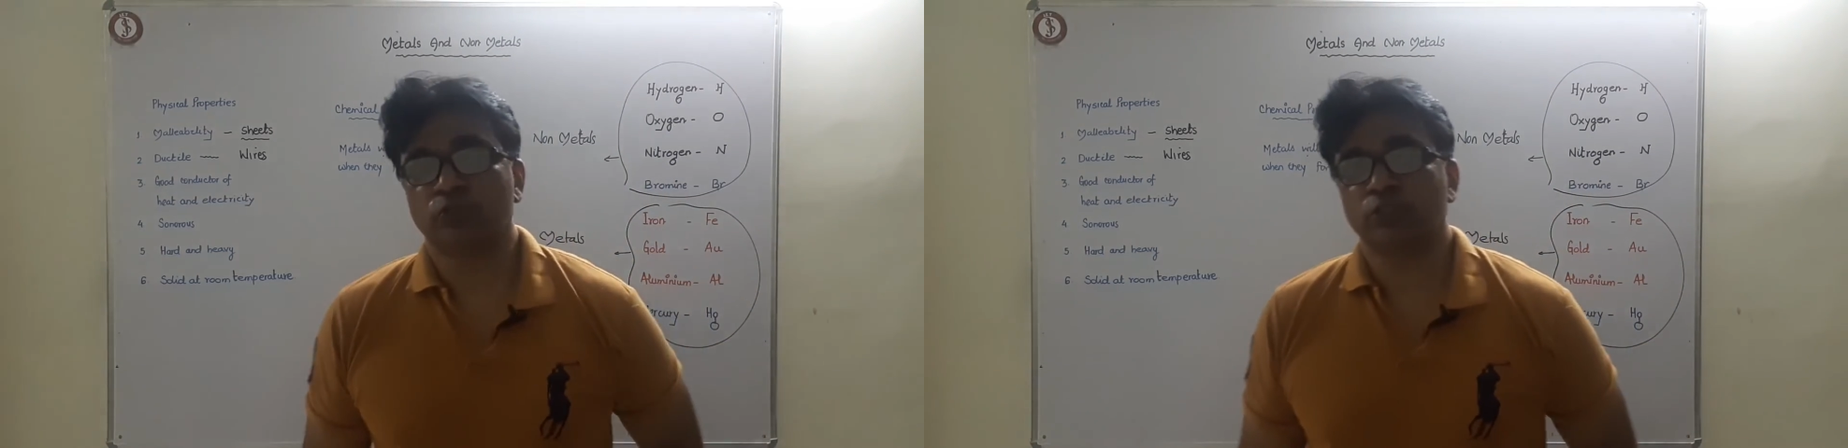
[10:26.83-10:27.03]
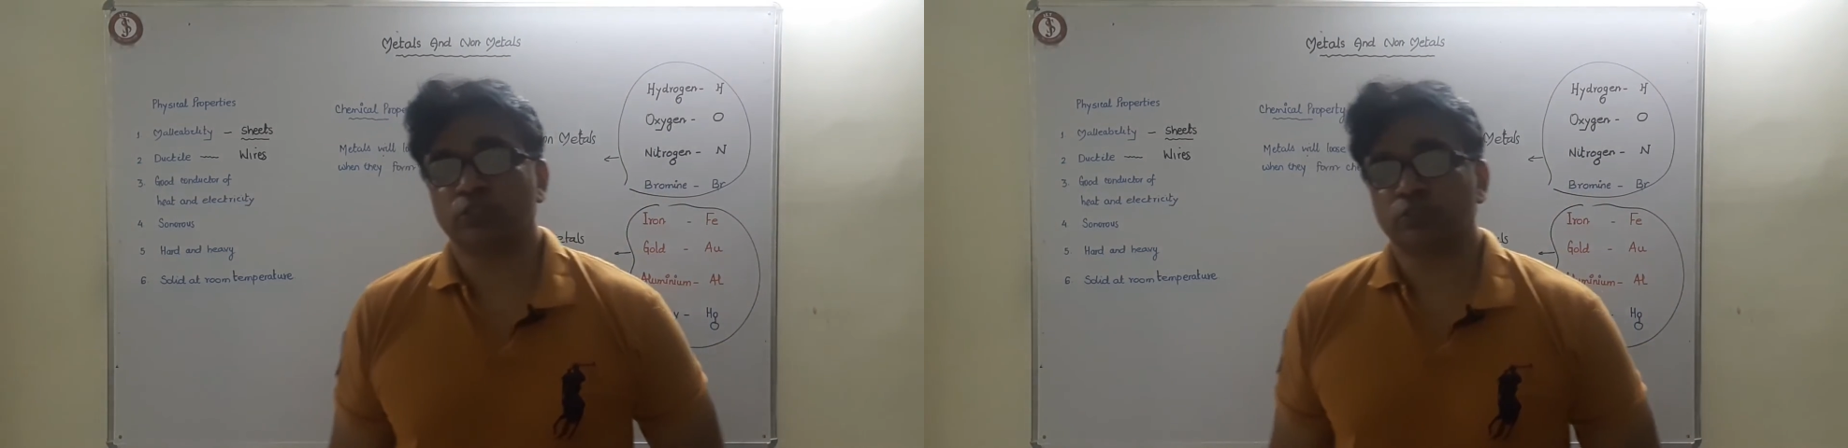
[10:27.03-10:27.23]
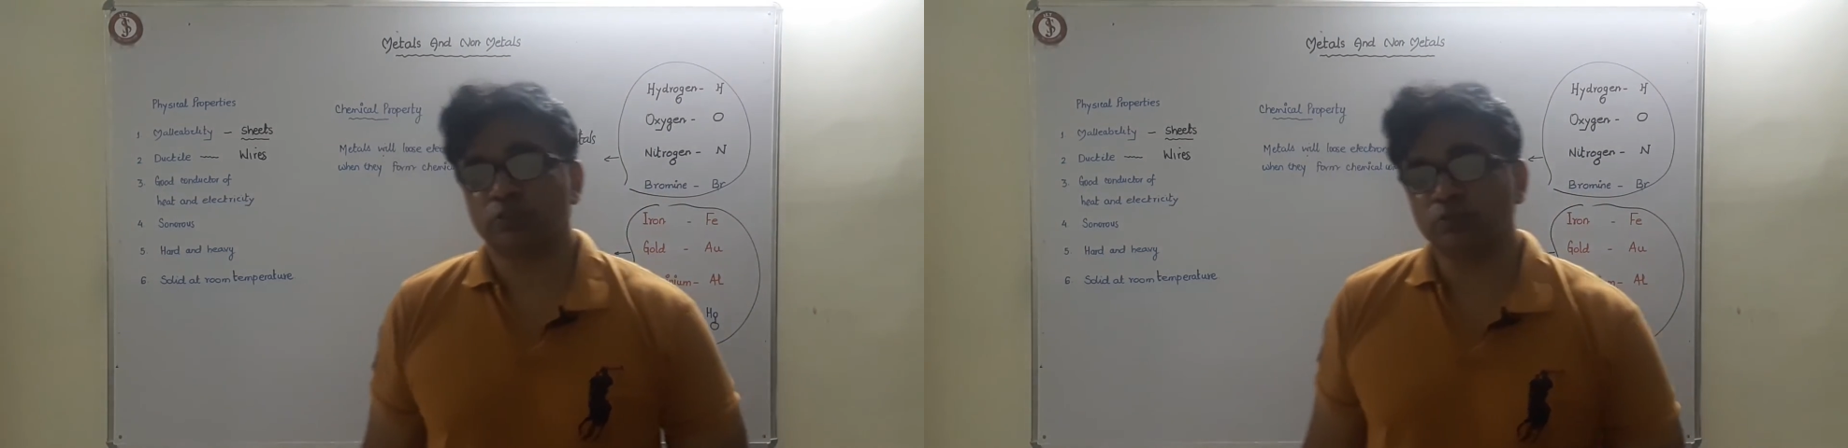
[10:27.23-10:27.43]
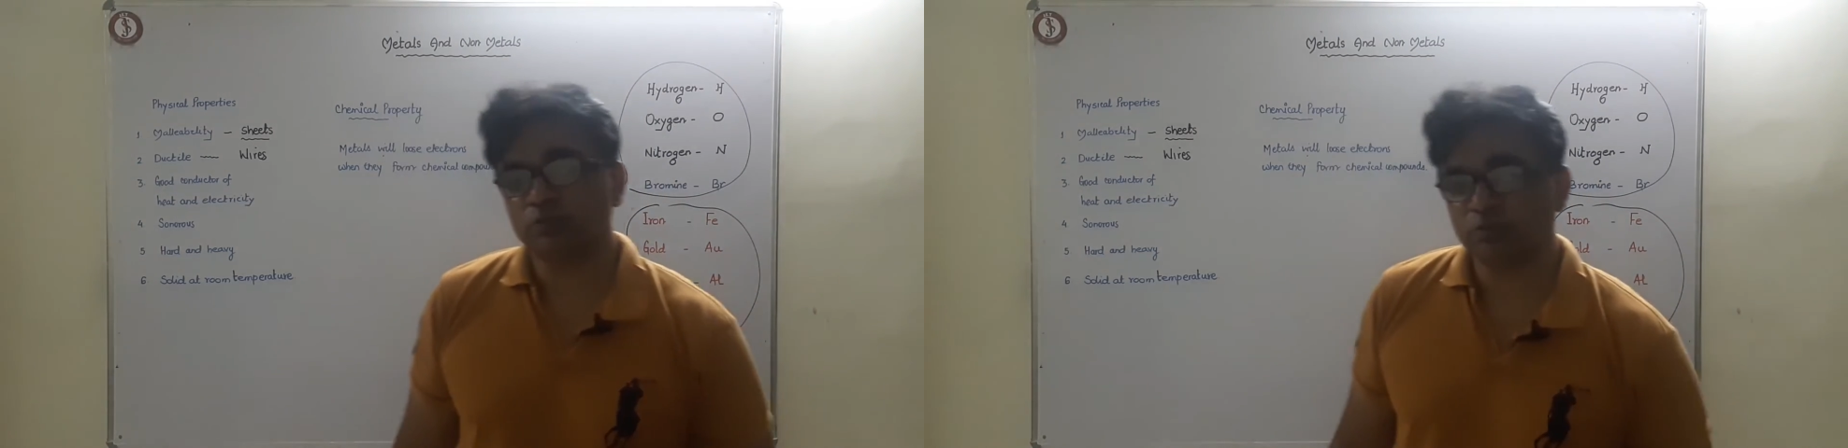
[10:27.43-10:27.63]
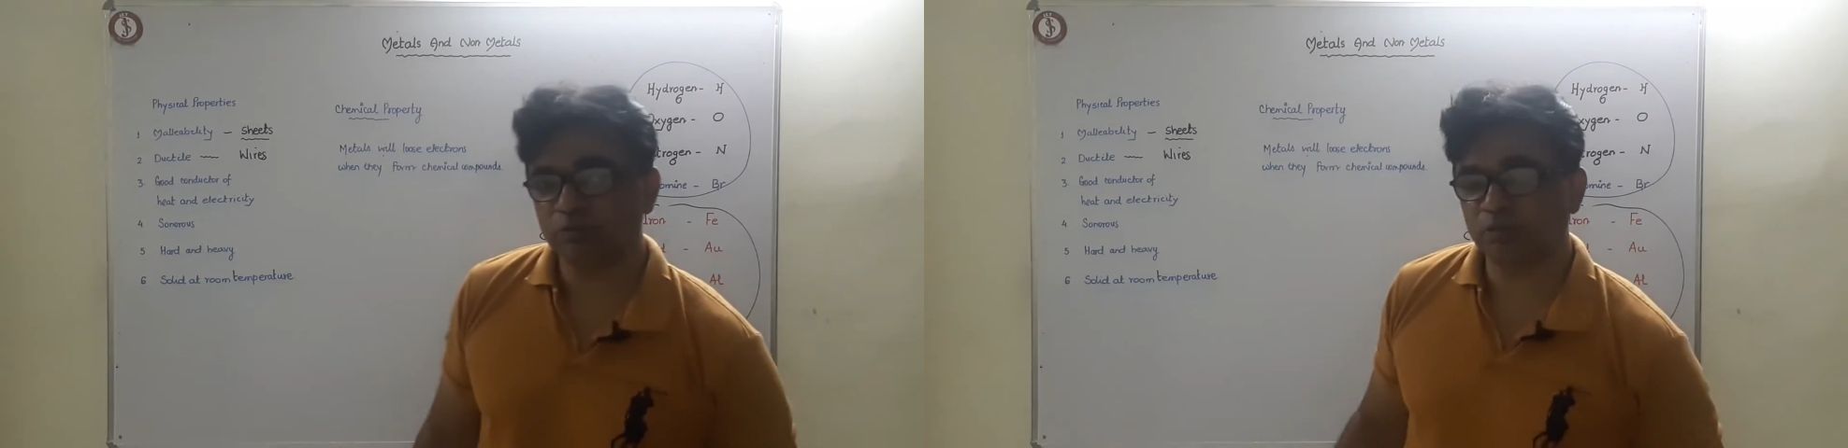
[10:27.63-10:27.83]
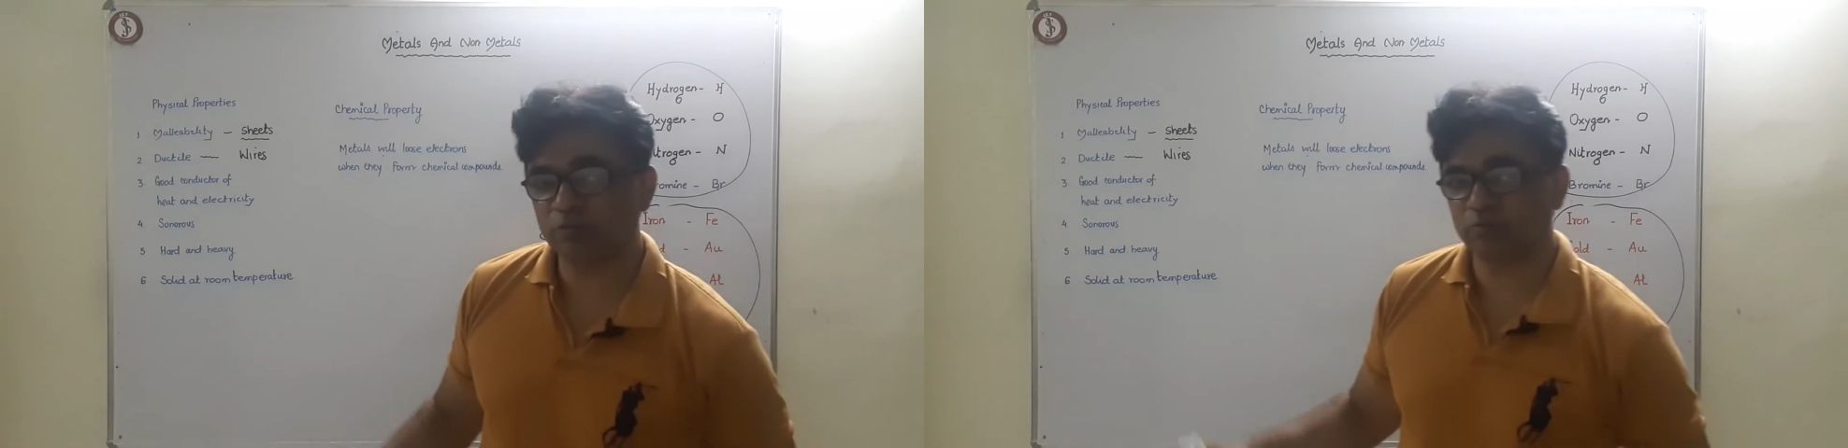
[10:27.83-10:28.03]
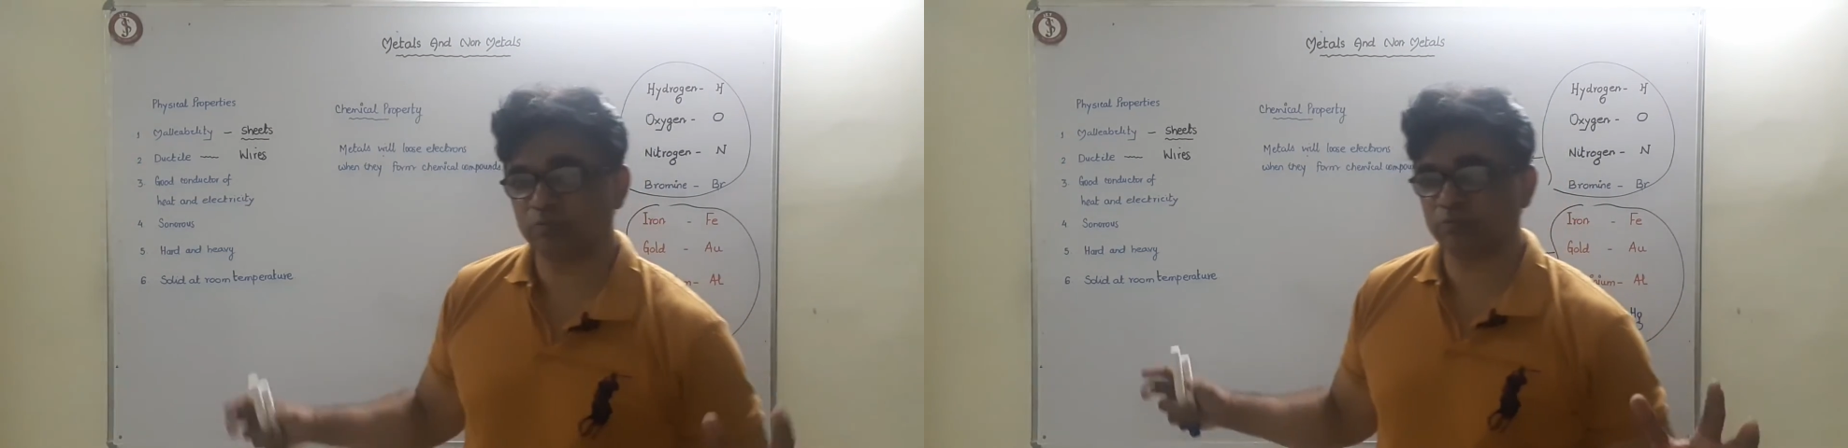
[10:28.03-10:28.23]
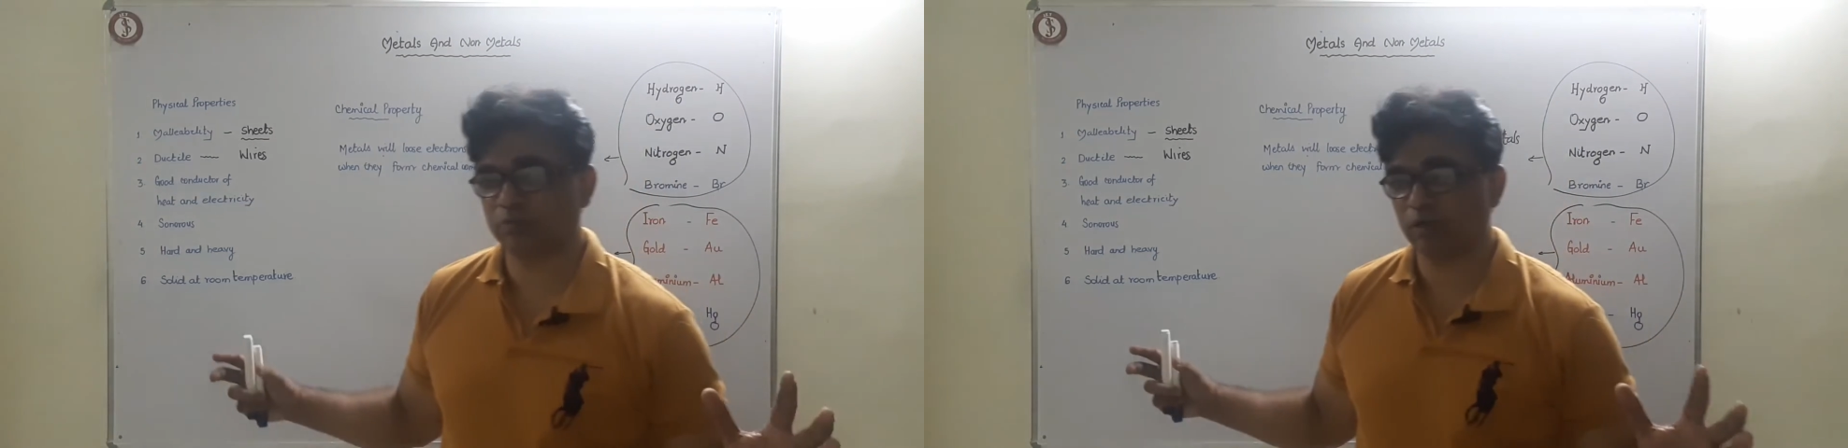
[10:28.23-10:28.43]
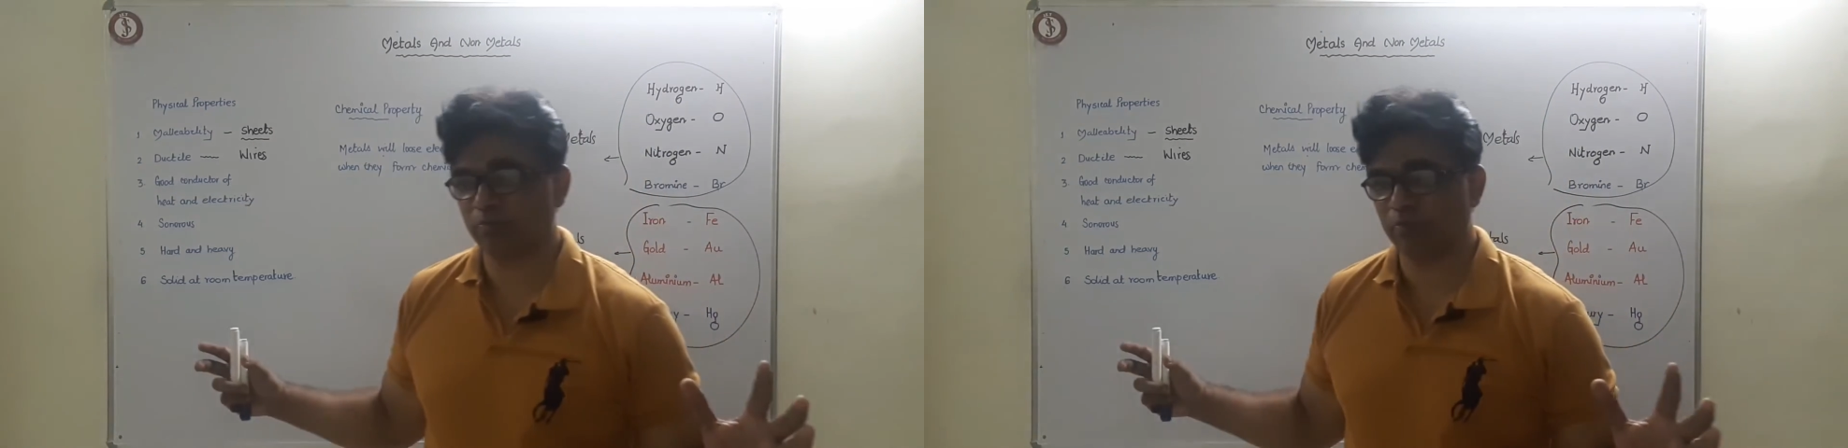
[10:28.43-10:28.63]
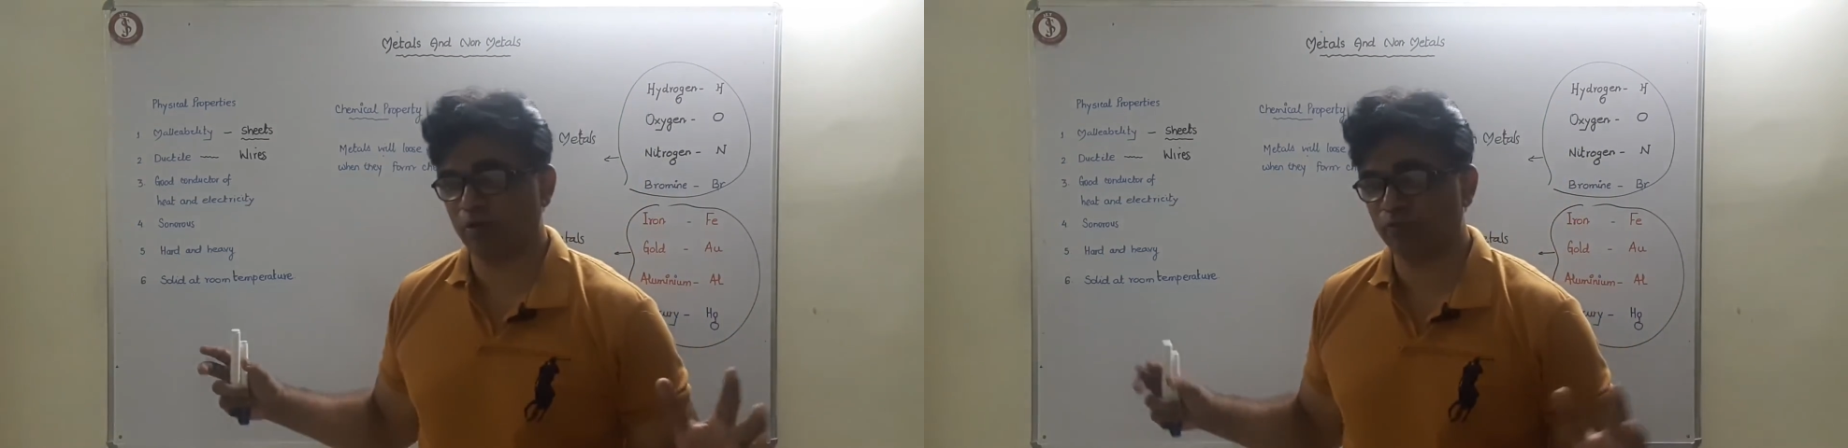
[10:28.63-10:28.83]
electrons
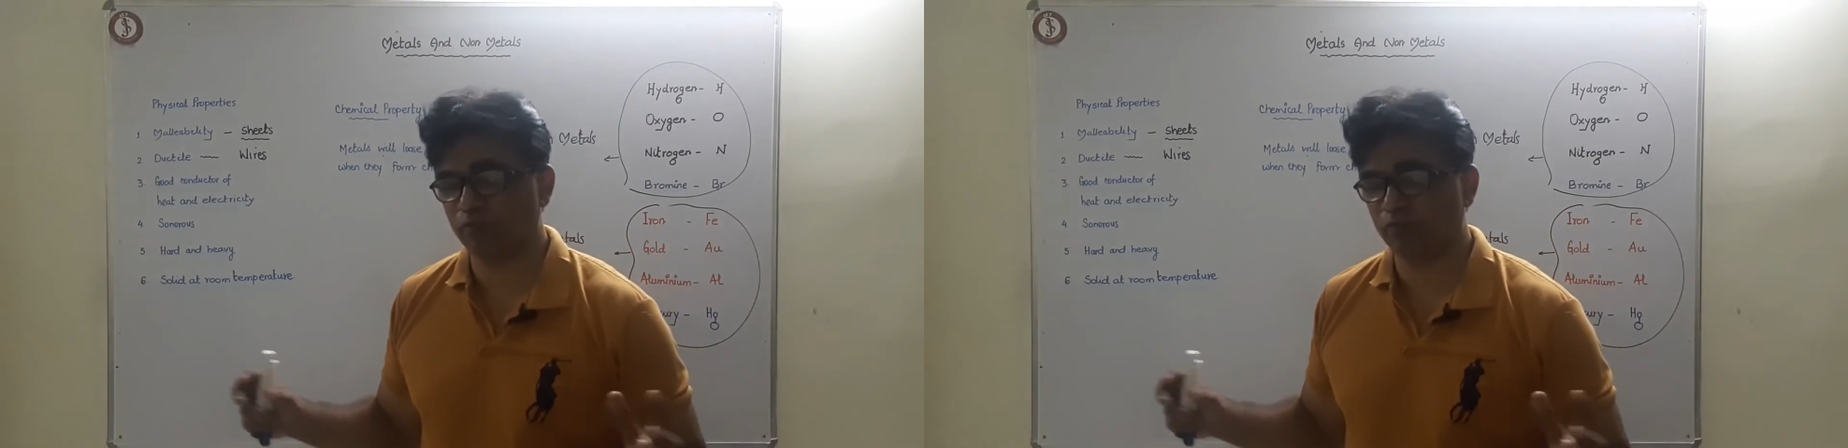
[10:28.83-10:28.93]
of